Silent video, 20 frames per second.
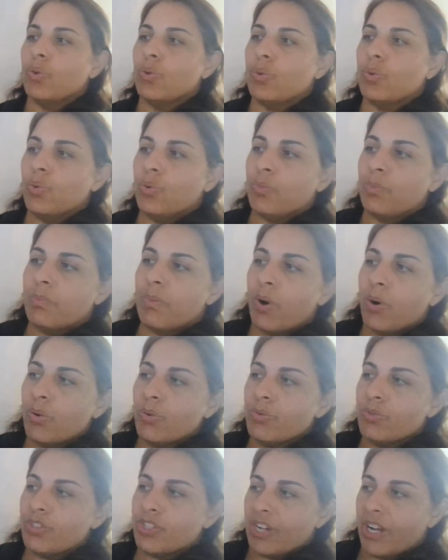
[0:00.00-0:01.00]

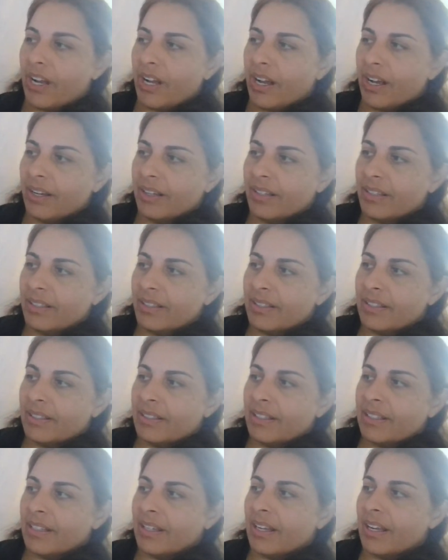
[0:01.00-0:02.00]
umoja.
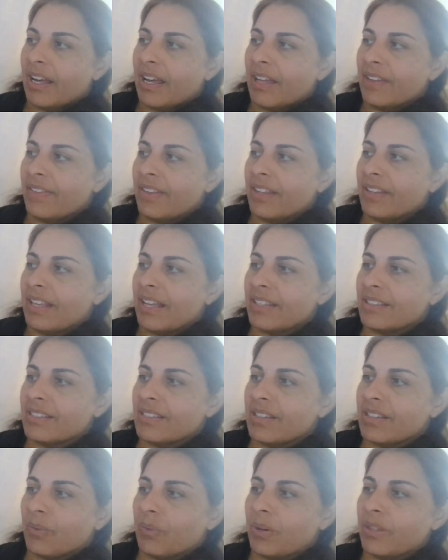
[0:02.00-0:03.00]
And then that's
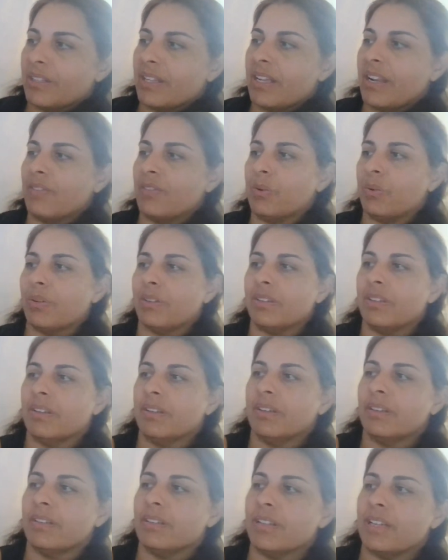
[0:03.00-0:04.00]
the one that
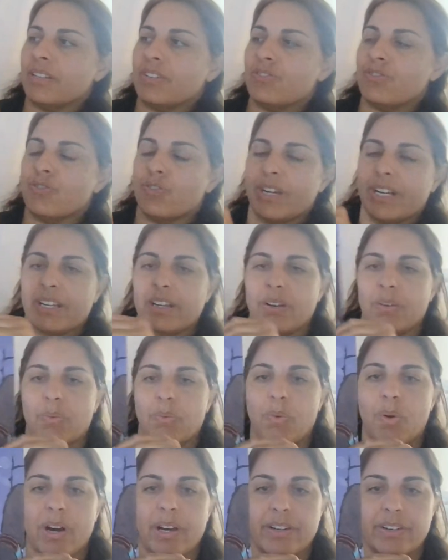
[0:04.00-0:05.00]
they drink
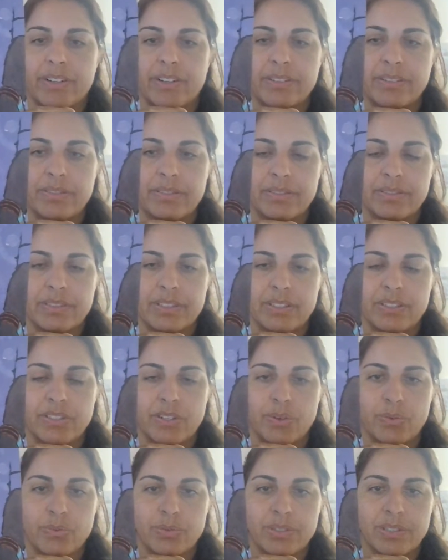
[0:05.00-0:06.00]
water to
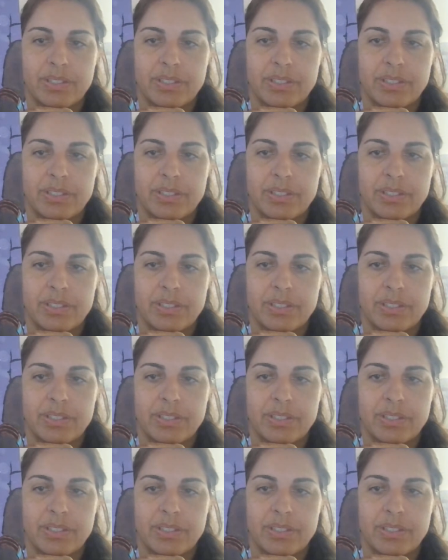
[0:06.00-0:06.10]
toast.